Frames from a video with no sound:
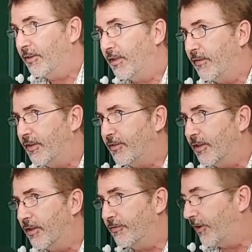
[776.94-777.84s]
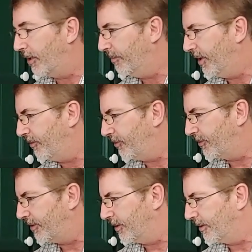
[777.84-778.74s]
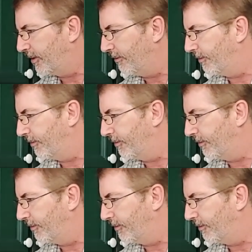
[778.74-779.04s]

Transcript: give this another 5 minutes just to clear the